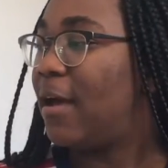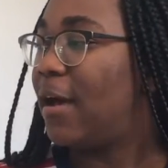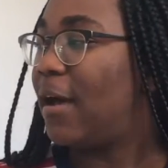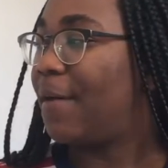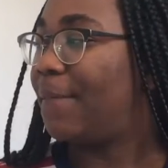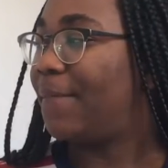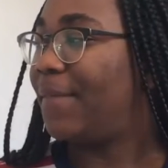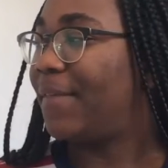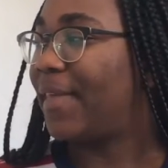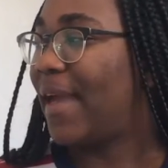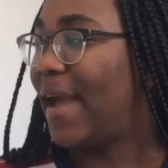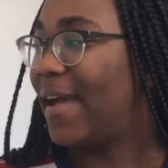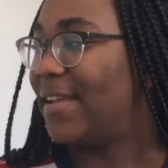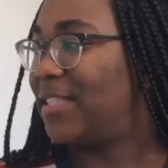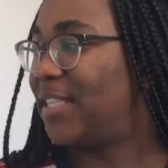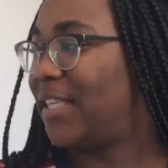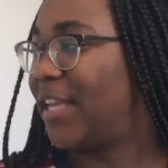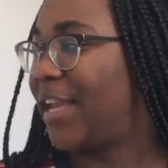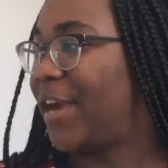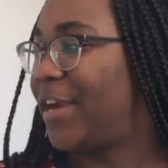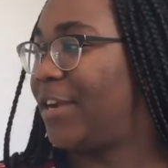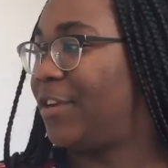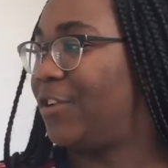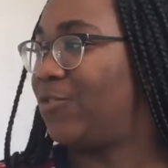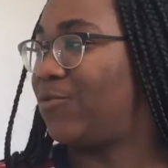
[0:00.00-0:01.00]
The cast of
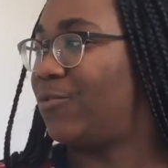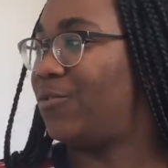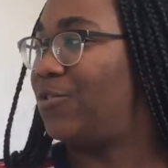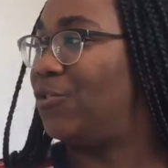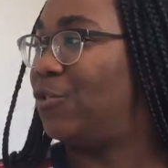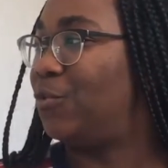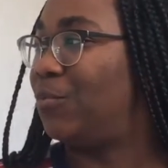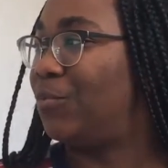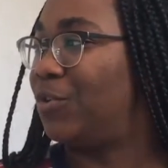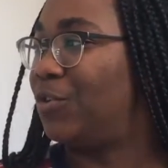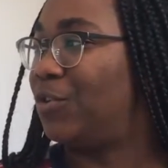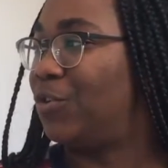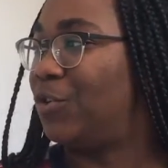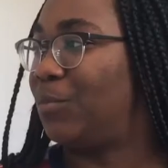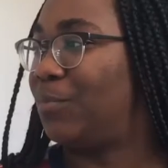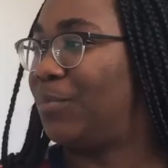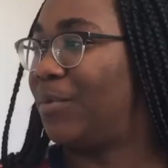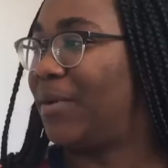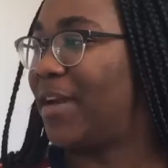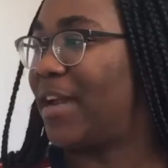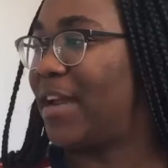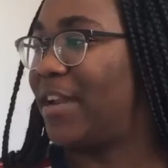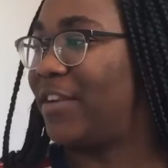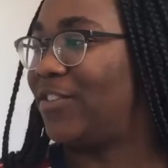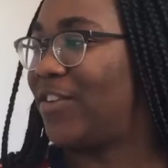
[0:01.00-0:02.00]
characters were super
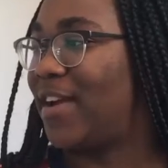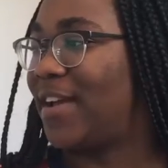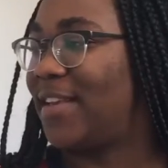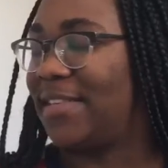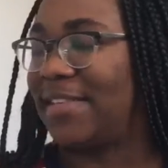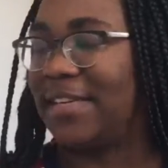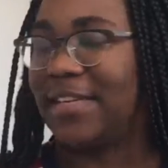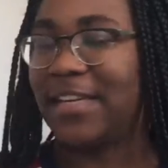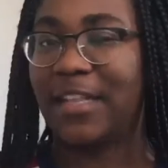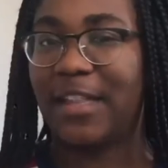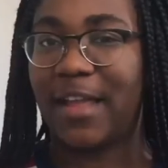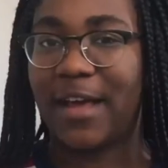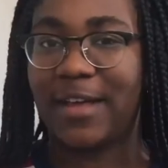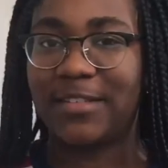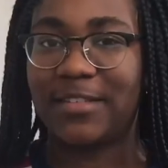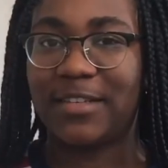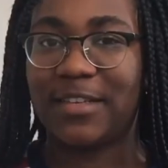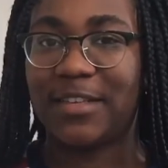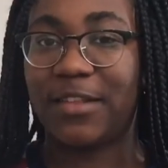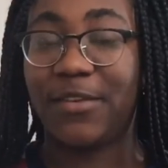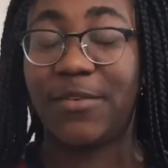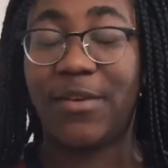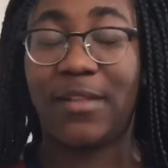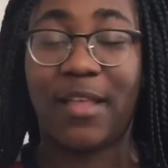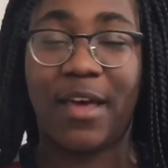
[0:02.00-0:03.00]
duper interesting, and
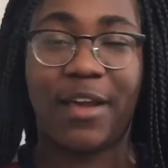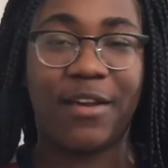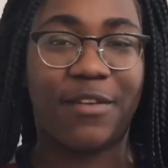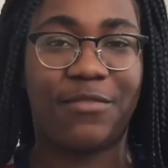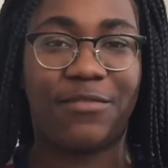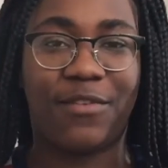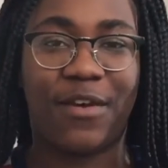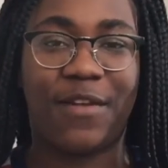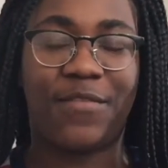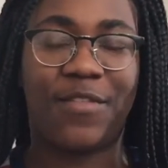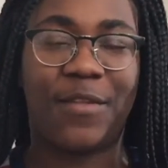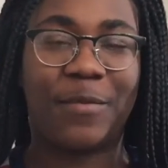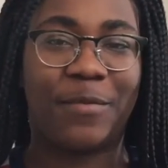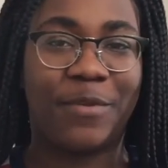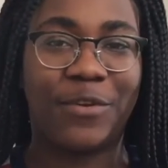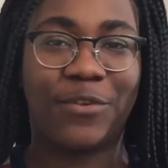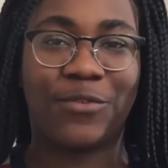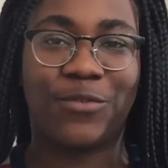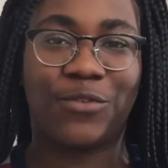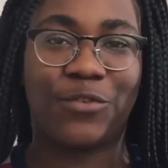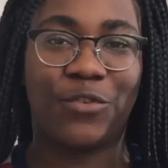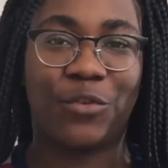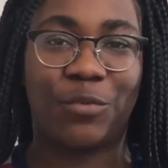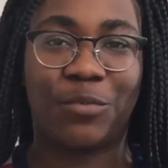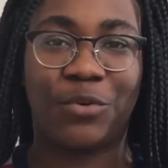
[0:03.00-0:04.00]
they were a lot of fun. The
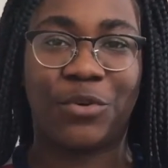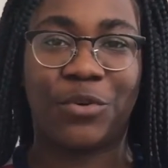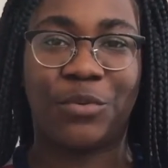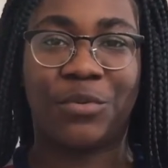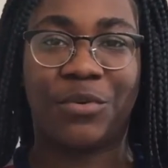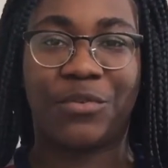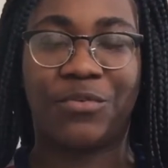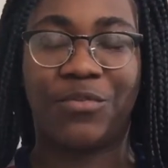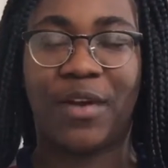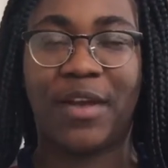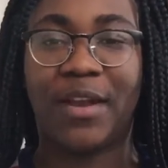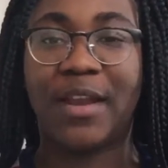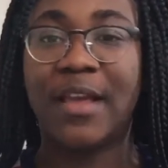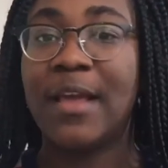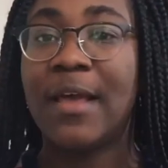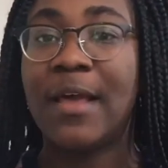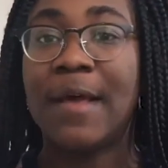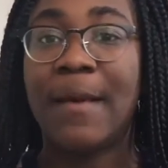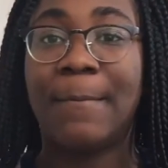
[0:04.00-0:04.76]
books were super duper fun.